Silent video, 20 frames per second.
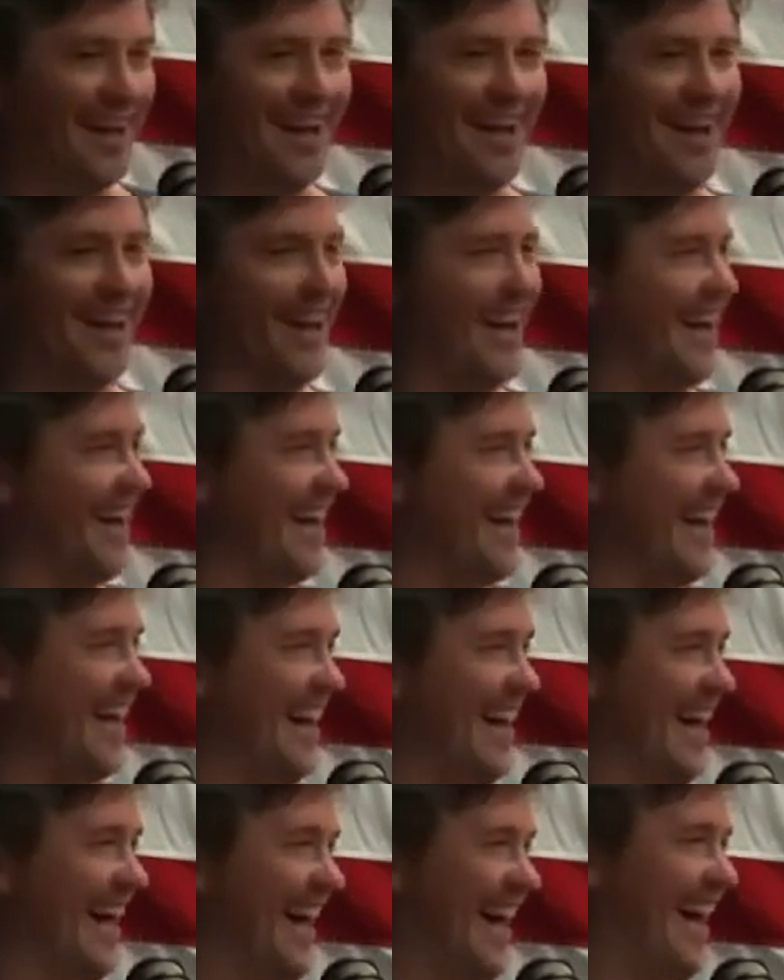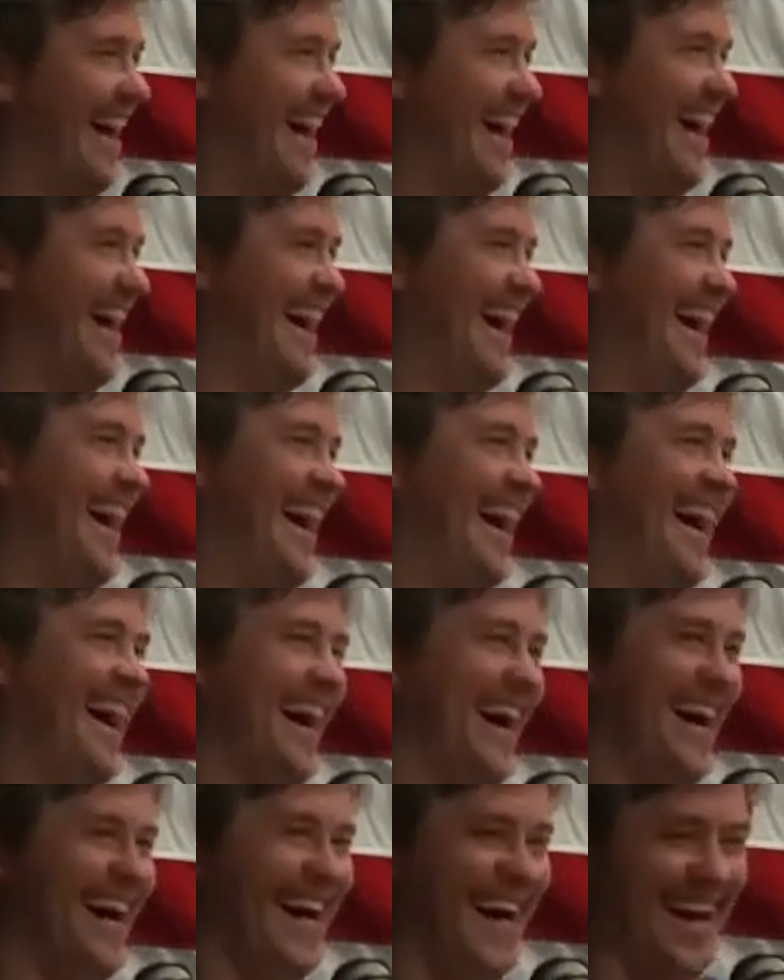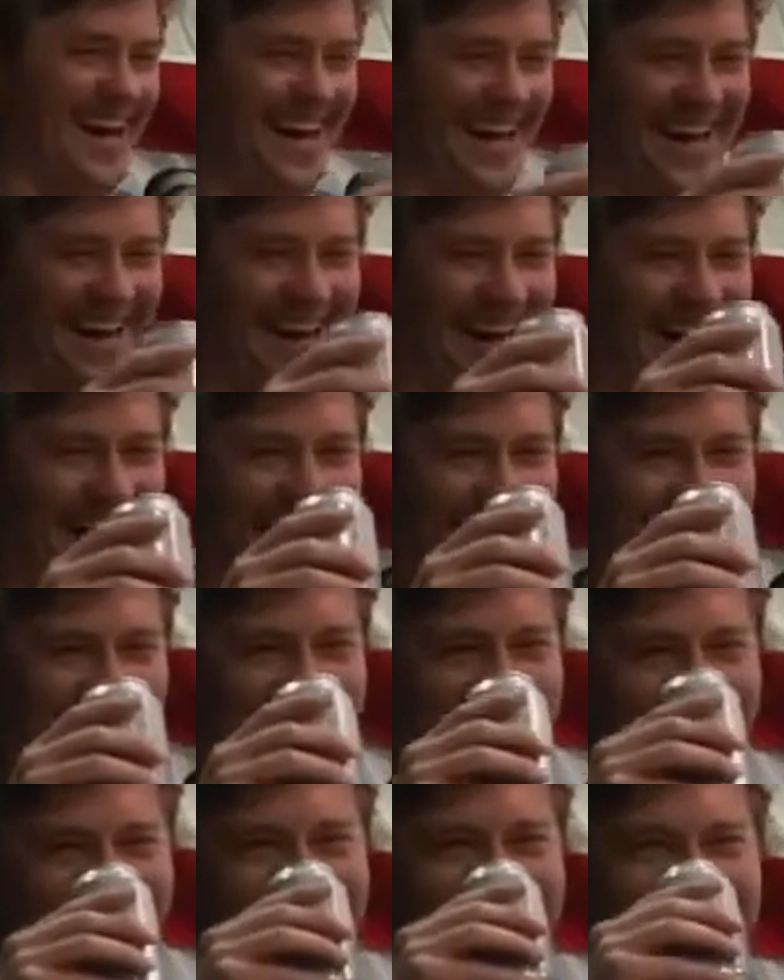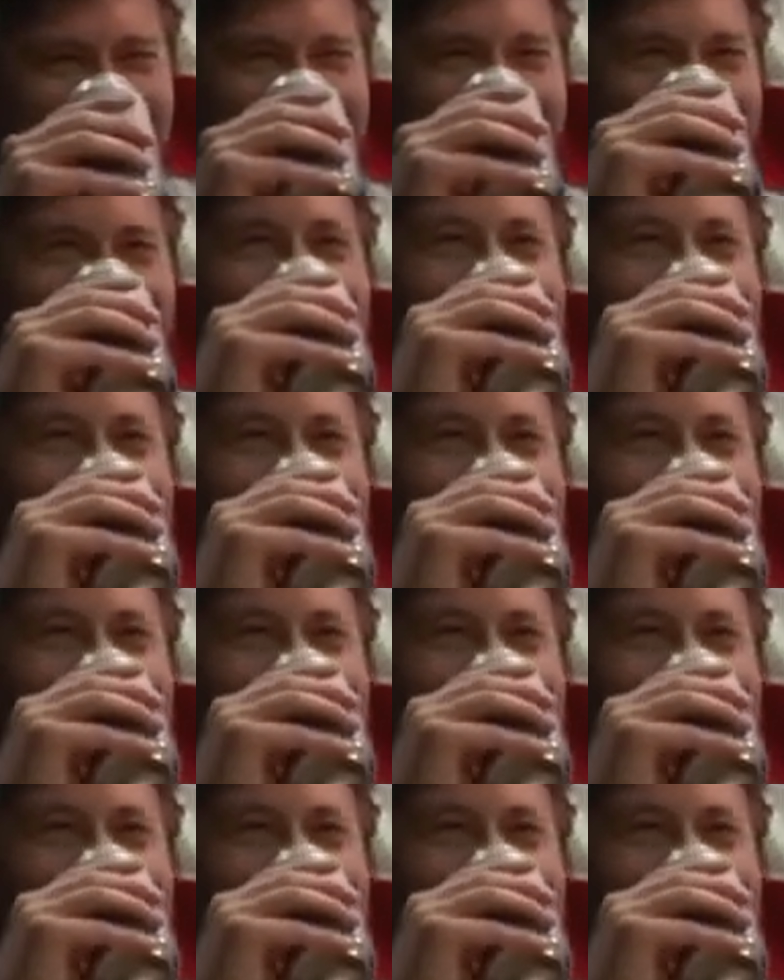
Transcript: (not speaking)